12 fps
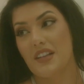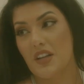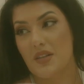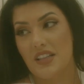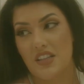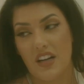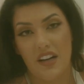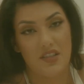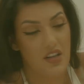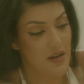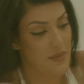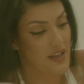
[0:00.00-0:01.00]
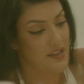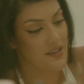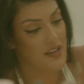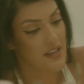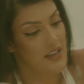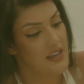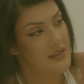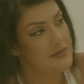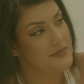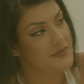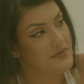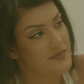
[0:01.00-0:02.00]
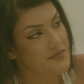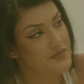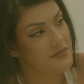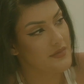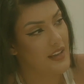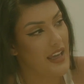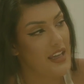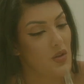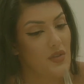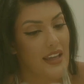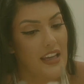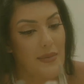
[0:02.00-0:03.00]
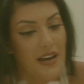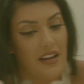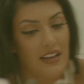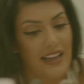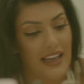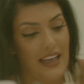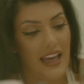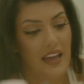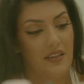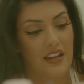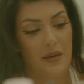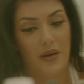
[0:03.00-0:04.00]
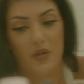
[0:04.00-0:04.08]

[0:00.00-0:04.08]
how you detox your armpits. Okay, you think about like, hey, think about